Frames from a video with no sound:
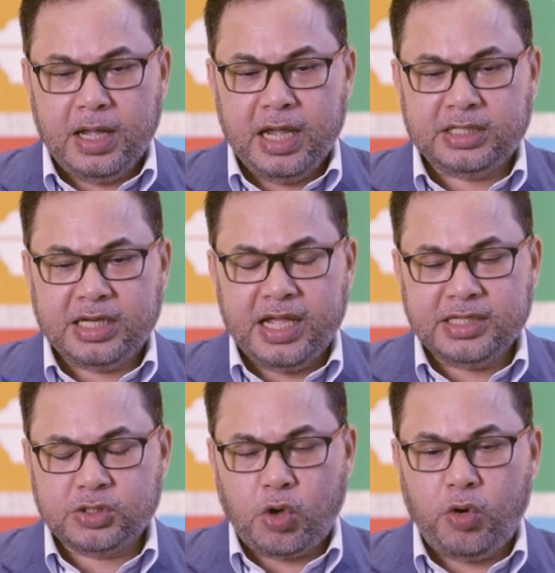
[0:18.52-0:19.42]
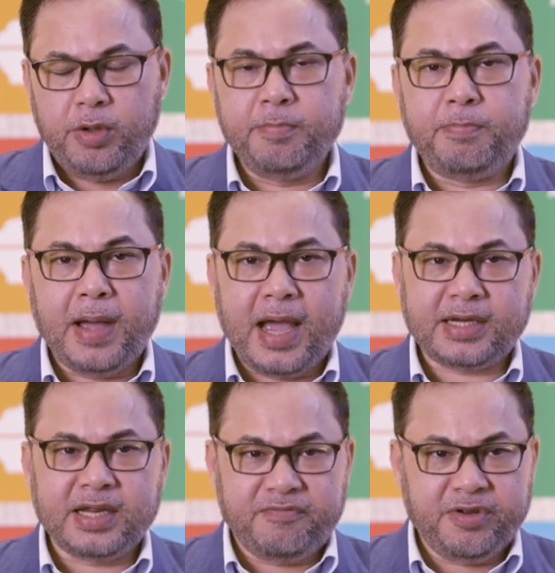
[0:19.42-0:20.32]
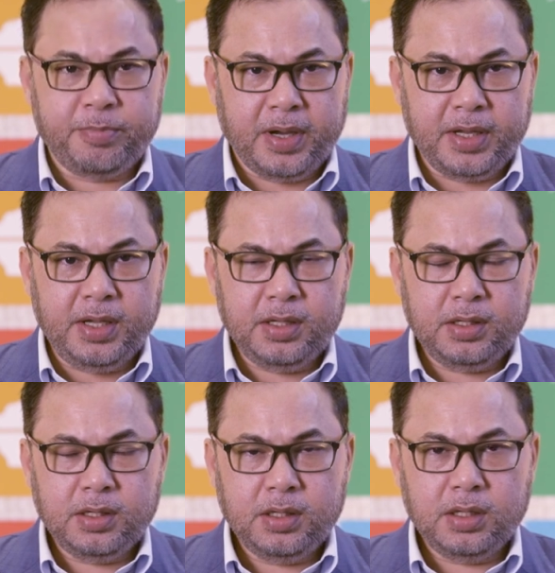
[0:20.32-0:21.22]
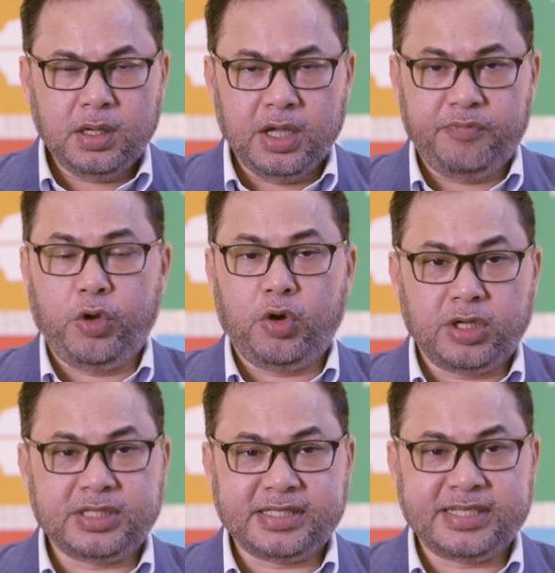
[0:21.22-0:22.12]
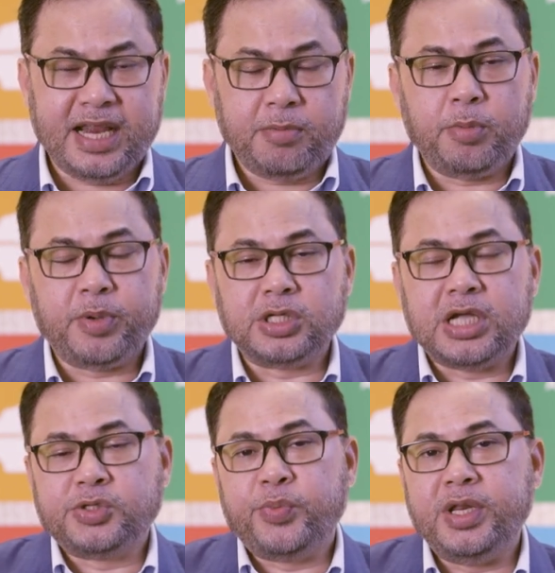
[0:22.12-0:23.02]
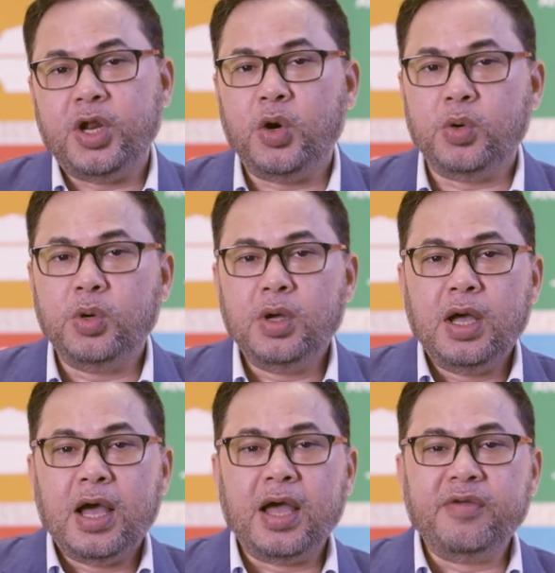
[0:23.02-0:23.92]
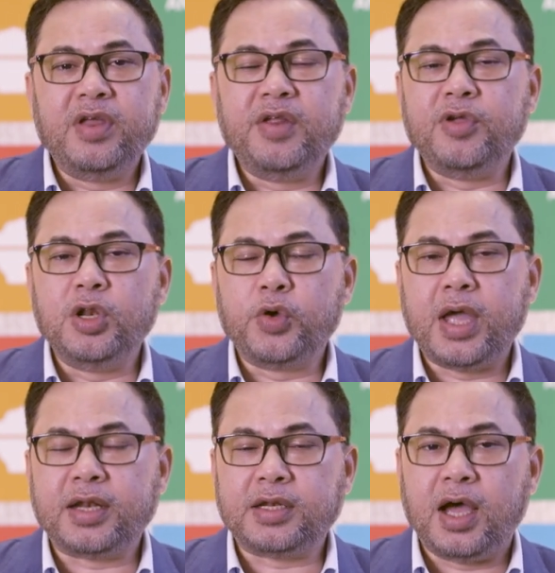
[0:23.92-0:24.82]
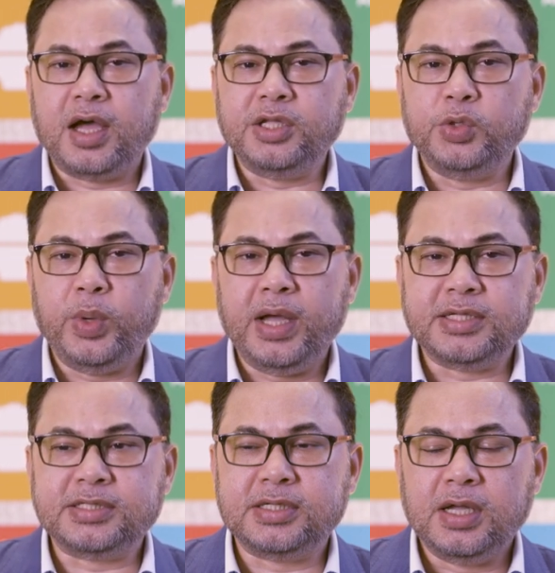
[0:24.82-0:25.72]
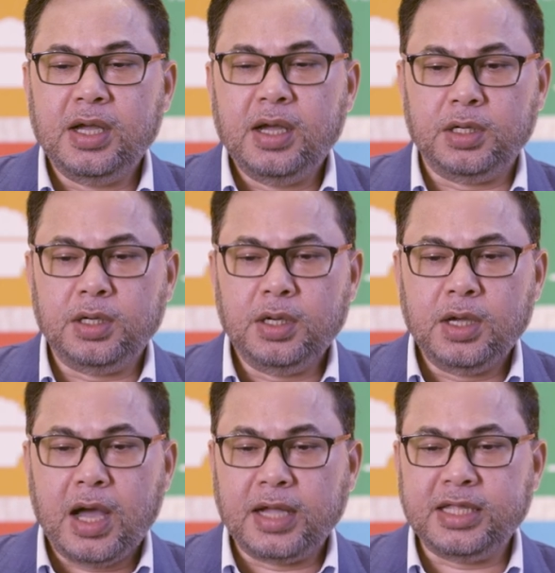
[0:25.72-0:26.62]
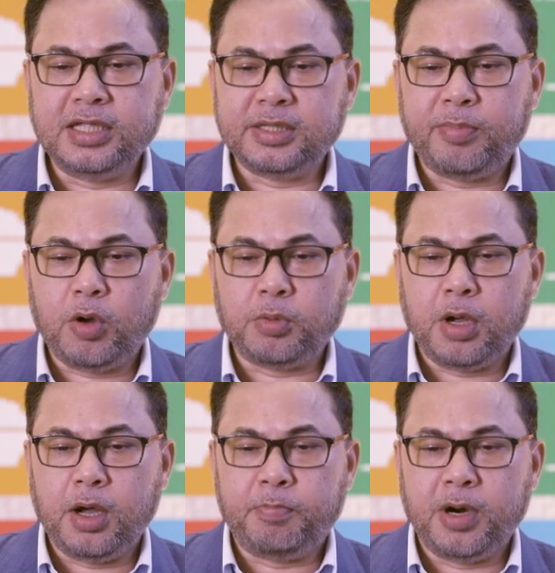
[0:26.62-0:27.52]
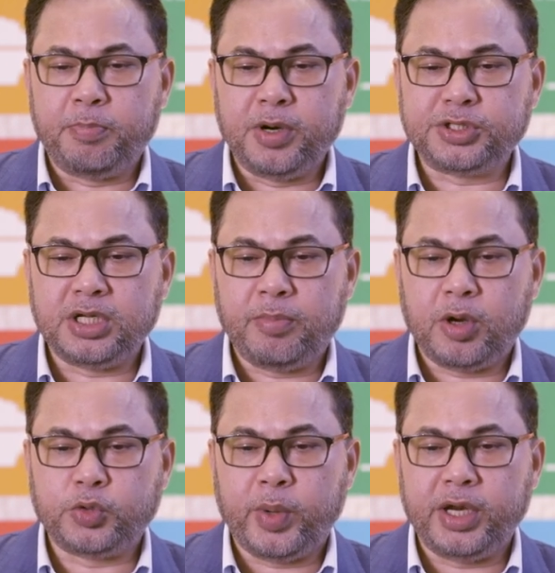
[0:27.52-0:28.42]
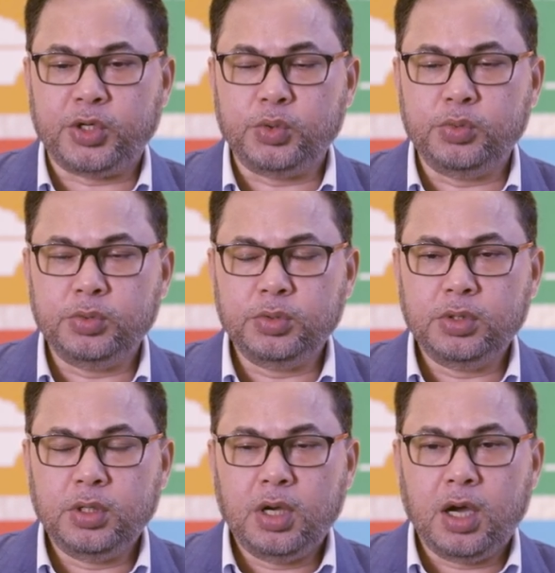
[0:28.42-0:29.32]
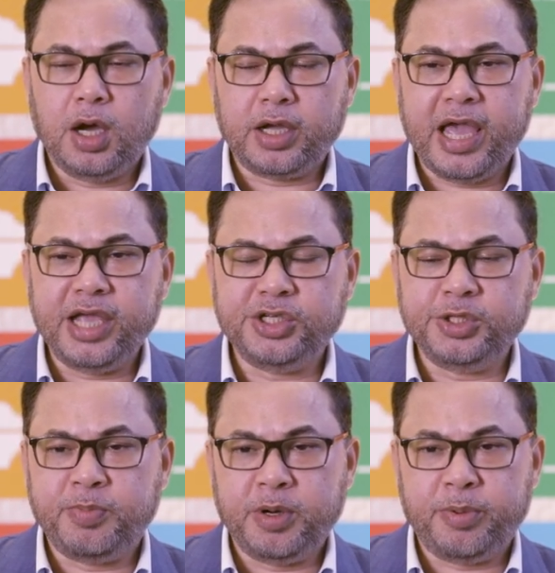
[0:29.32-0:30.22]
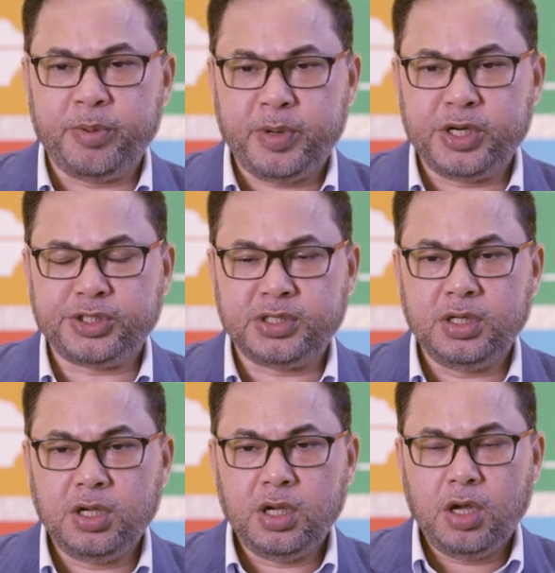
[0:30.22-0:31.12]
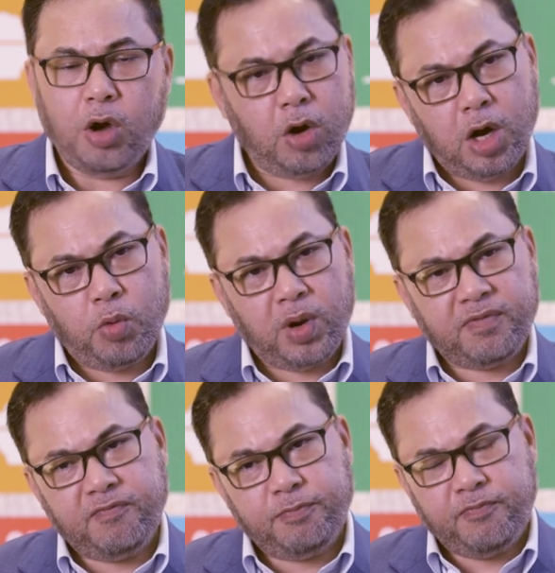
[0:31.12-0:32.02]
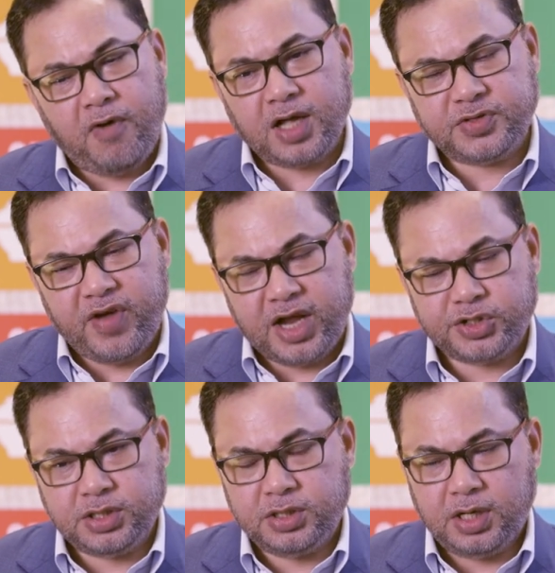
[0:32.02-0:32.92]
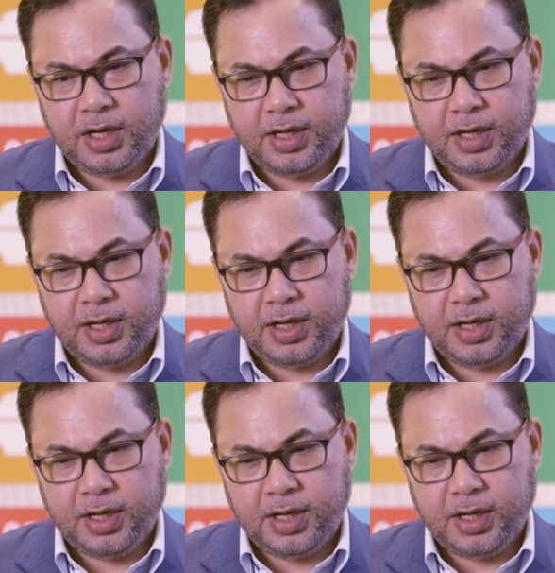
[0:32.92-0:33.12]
it is going to impact everybody if you're not sustainable, because as we know, even if you look at US, I think it's about per person about 22 kgs per person, what fast fashion